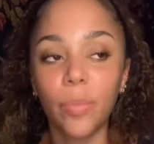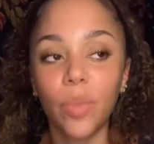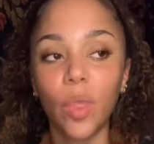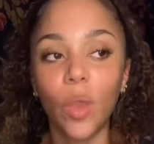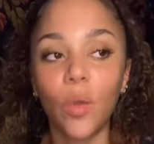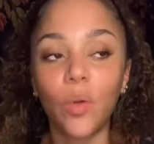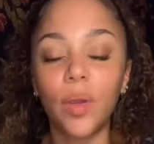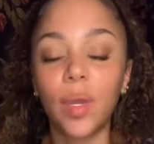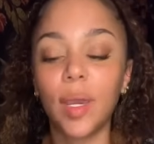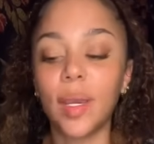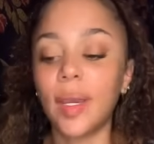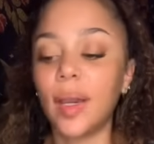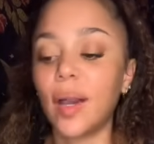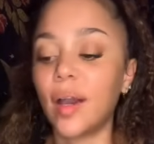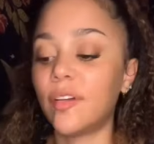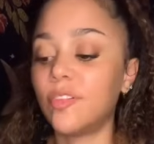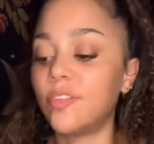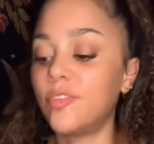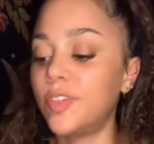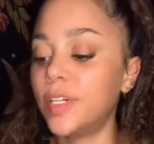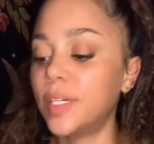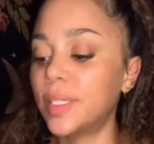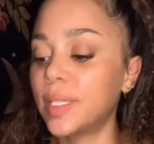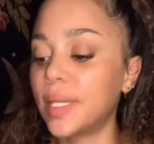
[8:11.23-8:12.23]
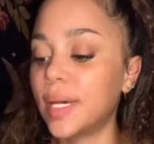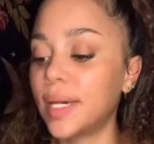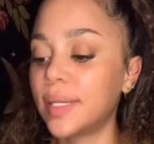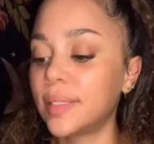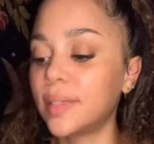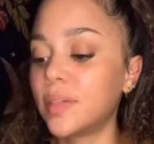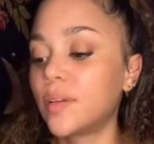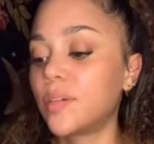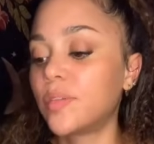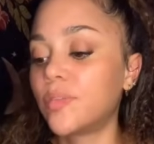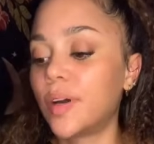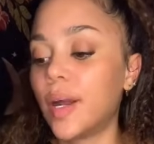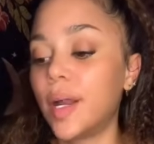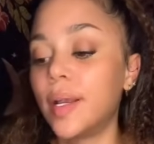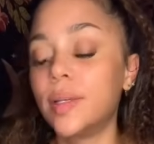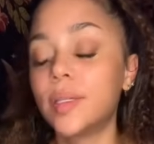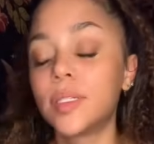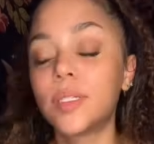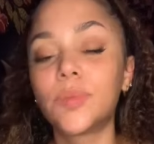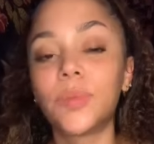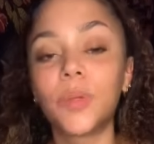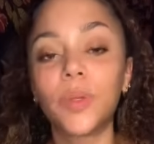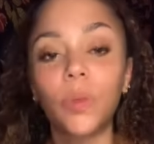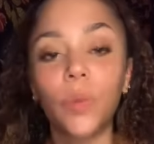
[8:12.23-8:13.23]
Okay, I feel like the divine
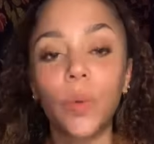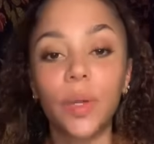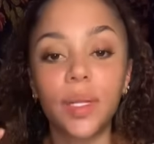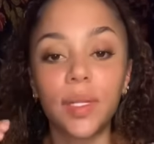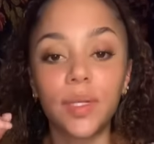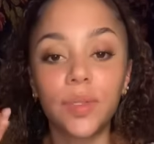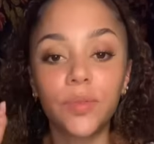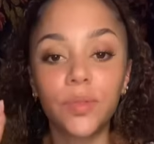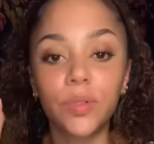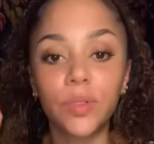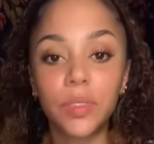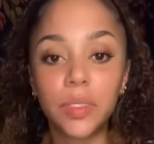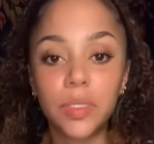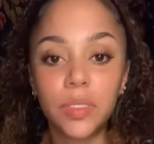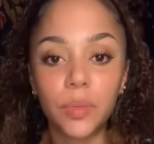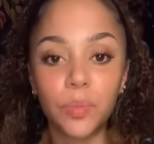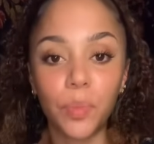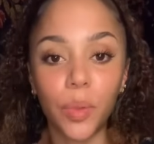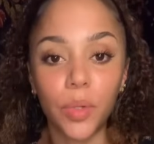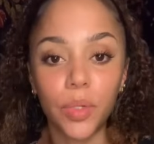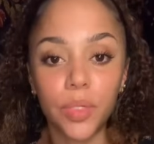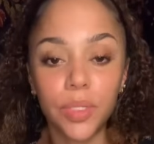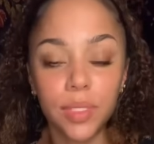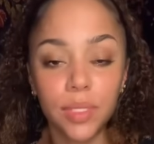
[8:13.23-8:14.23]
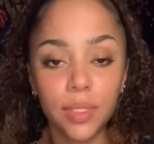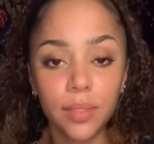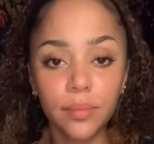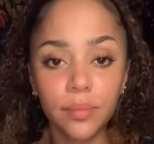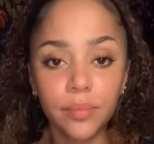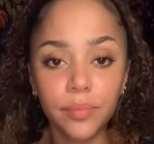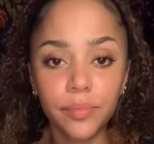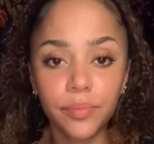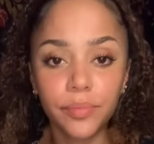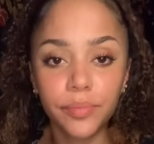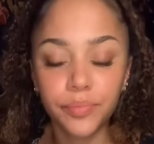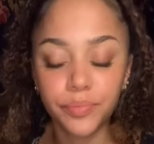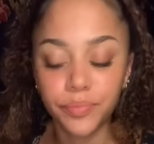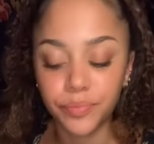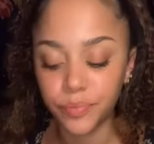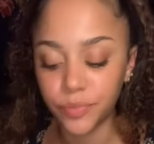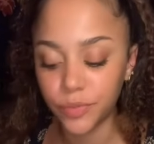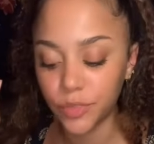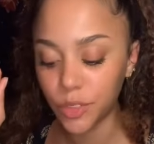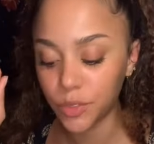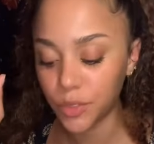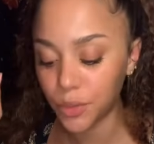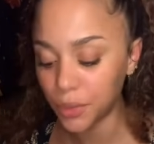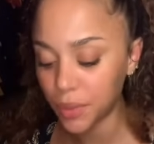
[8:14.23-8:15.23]
has been waiting for this person
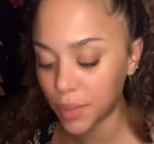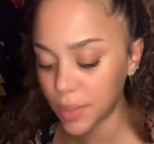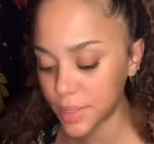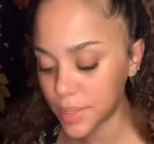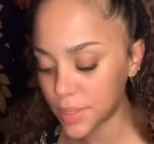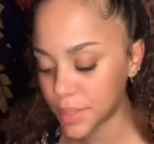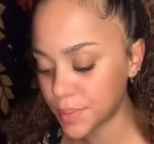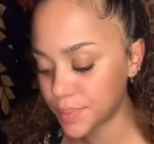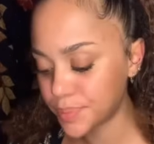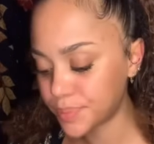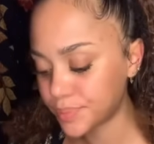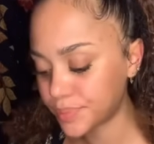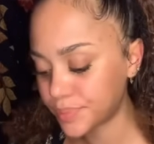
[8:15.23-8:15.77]
to do this.